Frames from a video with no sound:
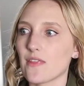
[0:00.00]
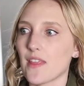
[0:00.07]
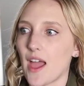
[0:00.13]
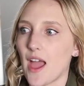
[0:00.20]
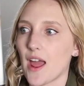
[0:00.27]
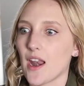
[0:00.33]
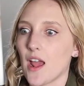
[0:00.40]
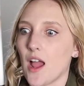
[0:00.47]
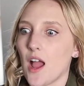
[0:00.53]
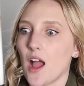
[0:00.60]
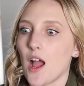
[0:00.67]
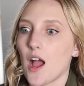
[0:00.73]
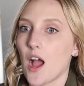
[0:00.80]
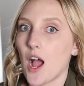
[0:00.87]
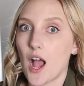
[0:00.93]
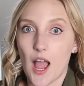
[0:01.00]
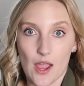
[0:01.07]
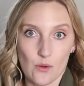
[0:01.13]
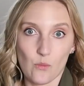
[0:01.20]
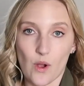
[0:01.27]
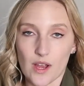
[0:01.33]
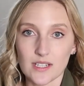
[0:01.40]
that I
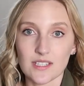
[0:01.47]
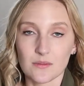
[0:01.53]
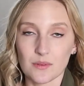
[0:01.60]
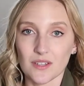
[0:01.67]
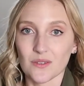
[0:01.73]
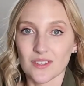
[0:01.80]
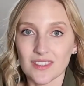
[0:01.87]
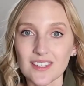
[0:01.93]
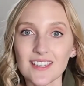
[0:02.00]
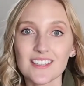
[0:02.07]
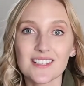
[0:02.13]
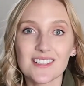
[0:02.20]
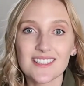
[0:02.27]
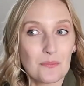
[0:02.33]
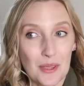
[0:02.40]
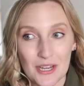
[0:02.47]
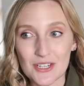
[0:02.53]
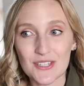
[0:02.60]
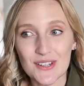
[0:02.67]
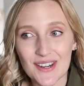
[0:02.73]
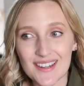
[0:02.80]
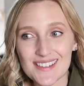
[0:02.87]
want to be with these
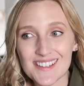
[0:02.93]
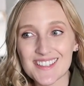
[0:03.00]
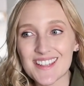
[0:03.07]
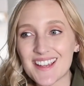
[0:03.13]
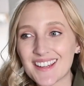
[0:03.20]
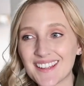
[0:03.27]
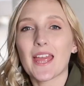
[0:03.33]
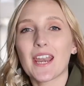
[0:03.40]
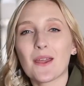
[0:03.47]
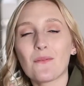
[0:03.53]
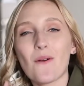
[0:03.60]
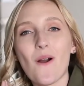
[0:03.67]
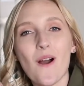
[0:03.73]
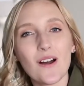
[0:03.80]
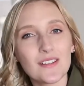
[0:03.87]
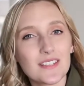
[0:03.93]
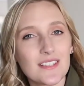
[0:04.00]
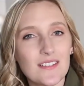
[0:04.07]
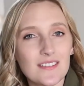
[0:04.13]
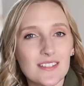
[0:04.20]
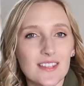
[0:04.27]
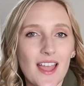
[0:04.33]
pictures. And I will
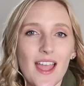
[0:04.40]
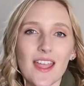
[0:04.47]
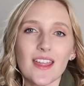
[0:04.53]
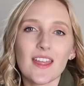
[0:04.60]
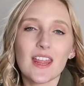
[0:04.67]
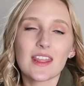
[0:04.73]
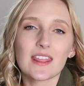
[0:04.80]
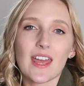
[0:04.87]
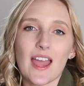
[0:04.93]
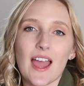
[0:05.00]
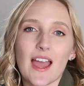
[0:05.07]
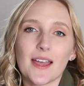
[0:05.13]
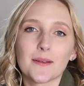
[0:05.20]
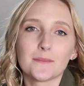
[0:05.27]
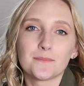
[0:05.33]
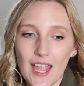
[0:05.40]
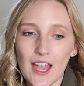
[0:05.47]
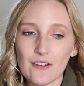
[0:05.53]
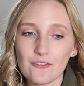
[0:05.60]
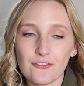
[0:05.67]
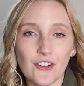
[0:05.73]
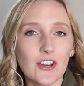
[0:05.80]
also say that
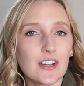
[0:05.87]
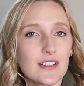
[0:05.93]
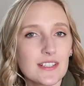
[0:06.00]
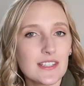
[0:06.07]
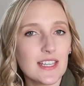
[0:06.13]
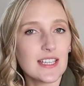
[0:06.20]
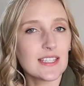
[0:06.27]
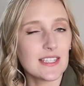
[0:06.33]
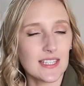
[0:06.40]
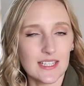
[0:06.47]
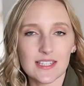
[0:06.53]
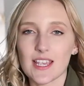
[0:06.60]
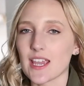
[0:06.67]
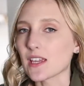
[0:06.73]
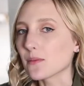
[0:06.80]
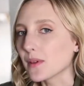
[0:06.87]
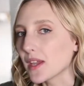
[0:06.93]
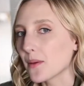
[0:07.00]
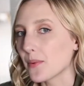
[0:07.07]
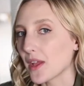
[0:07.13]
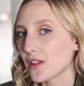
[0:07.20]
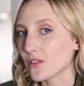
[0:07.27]
at first it did take me
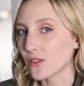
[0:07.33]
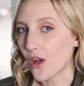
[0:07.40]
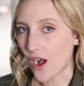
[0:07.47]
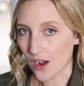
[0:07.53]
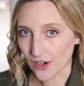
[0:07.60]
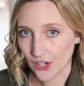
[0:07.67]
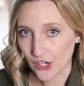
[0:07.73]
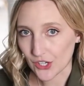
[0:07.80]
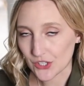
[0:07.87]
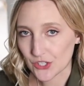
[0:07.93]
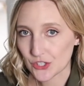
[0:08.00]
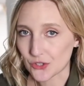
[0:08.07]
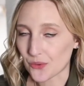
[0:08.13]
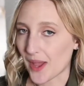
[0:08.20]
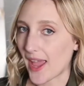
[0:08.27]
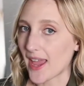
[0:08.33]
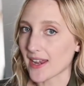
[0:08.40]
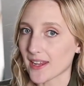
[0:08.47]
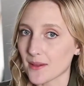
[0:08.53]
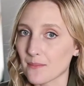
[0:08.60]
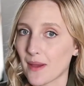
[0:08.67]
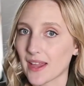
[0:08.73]
a bit longer to
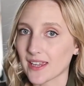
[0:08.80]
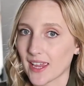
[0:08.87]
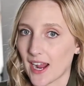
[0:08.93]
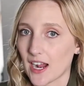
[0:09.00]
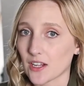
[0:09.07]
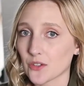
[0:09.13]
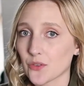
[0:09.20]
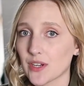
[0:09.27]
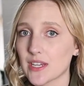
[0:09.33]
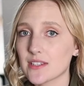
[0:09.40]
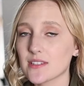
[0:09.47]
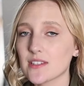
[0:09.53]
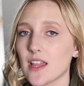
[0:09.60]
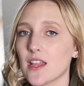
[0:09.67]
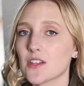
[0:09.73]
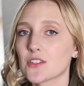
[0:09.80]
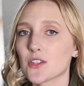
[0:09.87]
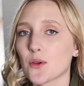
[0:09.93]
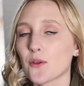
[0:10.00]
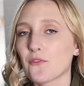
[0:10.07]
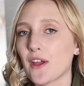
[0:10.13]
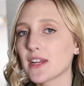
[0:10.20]
edit my galleries.
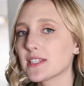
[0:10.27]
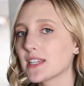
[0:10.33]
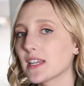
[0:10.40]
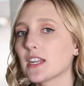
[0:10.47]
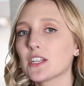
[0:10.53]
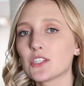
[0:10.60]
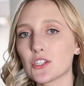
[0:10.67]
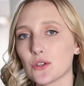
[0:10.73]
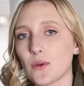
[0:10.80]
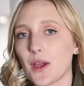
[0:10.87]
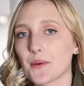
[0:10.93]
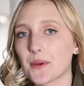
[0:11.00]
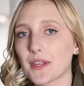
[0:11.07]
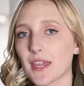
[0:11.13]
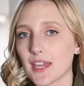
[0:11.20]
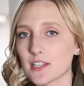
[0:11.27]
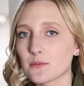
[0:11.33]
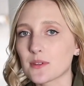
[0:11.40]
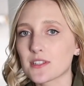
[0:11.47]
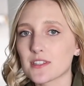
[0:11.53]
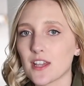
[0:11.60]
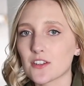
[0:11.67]
So if I did a 2-hour
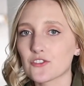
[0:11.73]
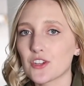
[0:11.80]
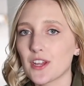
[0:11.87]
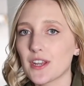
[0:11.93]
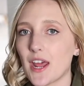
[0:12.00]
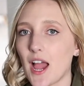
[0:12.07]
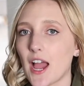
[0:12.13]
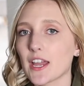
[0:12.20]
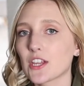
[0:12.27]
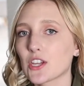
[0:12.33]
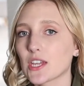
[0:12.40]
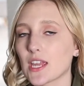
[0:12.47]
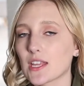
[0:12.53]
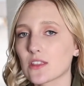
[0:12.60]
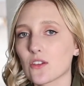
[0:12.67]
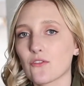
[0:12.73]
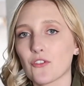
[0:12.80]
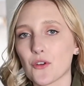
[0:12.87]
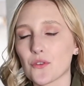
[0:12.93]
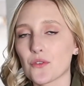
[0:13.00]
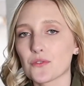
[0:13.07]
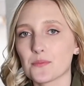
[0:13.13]
engagement session, I could get the
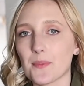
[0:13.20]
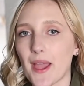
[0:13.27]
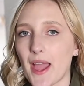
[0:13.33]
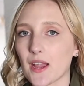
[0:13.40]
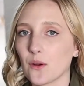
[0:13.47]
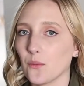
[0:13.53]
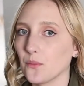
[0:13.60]
photos back